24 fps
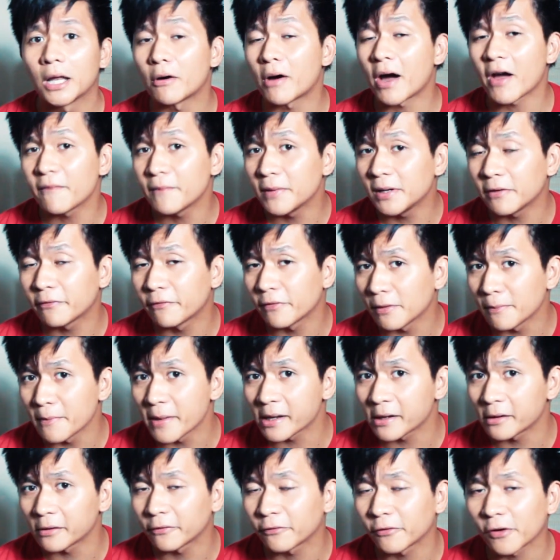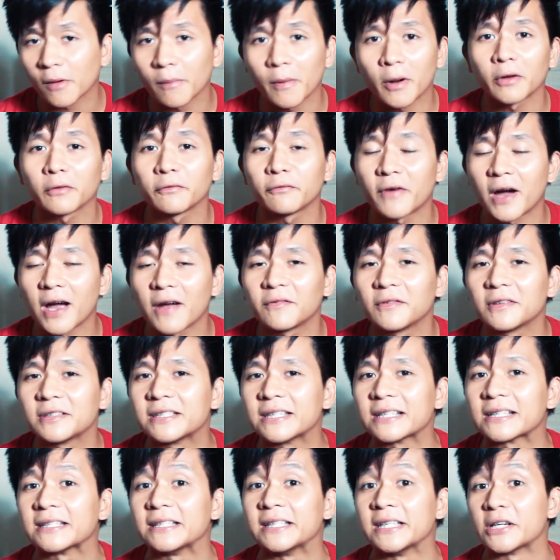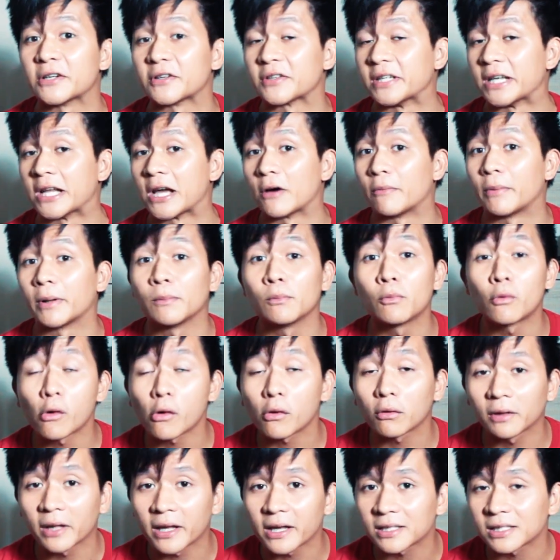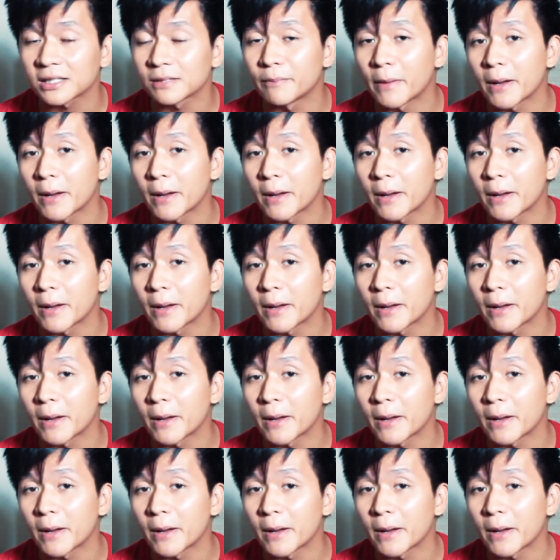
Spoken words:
Now, I've been a filmmaker for about 5 to 6 years now, but more or less,